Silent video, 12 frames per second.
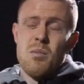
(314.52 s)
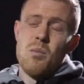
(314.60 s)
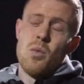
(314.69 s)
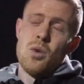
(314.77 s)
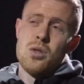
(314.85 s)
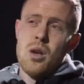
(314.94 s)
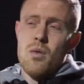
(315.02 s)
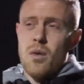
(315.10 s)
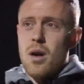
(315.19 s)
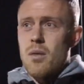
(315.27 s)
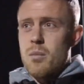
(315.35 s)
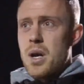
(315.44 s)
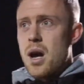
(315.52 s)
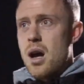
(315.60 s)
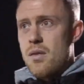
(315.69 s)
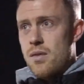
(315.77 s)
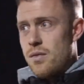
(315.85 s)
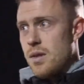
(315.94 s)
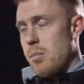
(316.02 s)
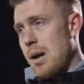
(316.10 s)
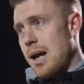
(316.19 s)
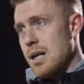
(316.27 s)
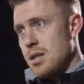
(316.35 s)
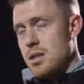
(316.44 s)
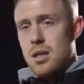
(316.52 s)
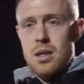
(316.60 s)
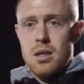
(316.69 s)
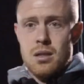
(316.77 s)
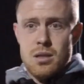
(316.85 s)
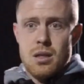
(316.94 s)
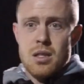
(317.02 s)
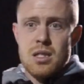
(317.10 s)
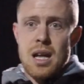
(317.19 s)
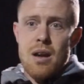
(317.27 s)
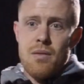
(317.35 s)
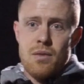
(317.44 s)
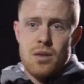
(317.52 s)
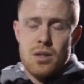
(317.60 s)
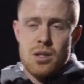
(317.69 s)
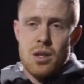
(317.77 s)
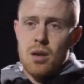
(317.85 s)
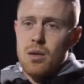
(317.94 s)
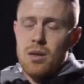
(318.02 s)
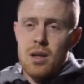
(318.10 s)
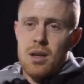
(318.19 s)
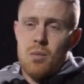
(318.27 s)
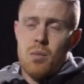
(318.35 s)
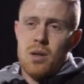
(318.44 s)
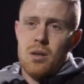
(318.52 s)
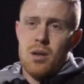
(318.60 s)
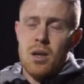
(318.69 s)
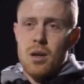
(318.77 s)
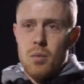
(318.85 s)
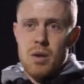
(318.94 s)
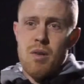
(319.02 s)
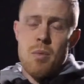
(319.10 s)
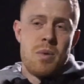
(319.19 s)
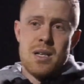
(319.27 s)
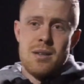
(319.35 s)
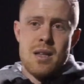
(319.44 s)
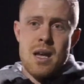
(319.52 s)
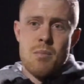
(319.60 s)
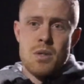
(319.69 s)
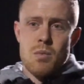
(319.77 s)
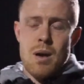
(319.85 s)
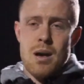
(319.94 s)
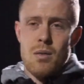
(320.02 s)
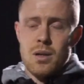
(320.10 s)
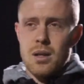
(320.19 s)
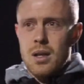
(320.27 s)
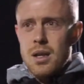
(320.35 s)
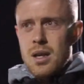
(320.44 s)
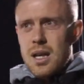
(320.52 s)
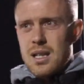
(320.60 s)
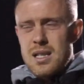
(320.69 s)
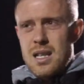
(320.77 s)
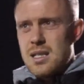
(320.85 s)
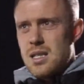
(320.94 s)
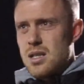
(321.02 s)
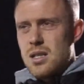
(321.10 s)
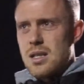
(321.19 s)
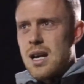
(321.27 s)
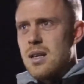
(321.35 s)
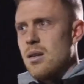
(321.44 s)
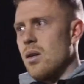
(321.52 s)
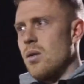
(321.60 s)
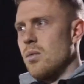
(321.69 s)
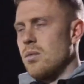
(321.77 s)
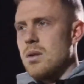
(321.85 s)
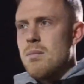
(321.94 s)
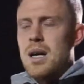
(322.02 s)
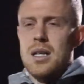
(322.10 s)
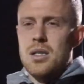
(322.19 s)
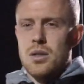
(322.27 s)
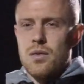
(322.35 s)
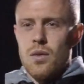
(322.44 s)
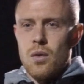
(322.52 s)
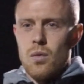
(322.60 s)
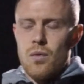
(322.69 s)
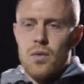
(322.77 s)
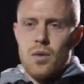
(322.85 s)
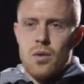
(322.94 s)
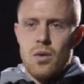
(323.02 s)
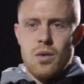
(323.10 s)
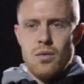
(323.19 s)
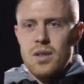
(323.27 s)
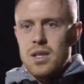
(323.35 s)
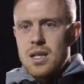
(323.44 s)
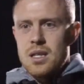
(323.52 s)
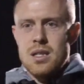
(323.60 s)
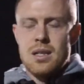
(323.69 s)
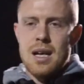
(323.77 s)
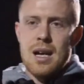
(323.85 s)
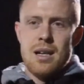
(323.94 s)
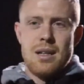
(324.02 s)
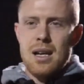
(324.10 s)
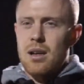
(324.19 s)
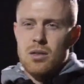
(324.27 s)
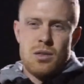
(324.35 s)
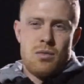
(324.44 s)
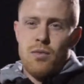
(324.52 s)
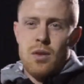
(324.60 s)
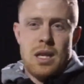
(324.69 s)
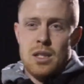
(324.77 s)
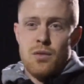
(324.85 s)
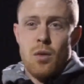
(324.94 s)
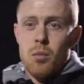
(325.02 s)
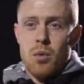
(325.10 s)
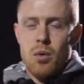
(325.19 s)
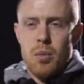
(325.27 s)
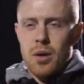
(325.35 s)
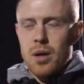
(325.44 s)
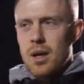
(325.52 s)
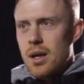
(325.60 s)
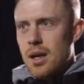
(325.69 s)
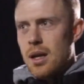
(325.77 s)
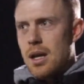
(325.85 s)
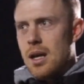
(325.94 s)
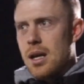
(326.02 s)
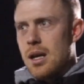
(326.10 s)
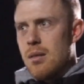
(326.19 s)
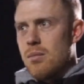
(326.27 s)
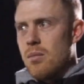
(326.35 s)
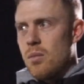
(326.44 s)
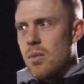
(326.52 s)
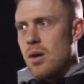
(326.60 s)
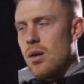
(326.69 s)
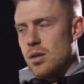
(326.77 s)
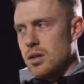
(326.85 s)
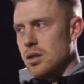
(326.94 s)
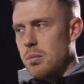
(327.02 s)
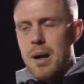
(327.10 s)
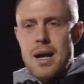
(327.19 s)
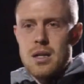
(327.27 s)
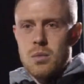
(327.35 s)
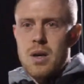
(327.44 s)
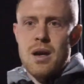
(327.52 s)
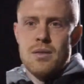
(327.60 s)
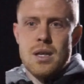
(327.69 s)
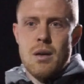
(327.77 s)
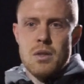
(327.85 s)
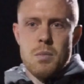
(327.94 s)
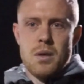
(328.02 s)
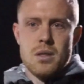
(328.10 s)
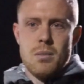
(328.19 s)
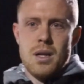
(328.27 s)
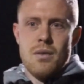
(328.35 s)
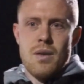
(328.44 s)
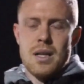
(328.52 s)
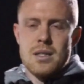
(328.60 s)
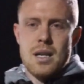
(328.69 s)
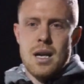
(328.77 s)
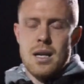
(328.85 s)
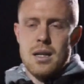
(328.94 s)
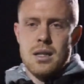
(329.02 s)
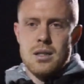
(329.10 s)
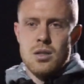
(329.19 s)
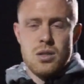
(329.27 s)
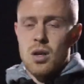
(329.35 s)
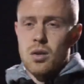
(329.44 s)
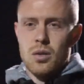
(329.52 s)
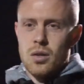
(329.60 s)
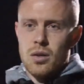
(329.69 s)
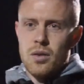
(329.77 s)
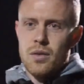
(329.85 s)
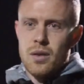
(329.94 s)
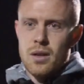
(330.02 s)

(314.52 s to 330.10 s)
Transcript: more so on behalf of the players to the staff, because you know that we represent them as well, and it's easy to say, oh, the manager's fault for this and that, because that's football, but us as players, we have to take responsibility for that today, and it's just not good enough.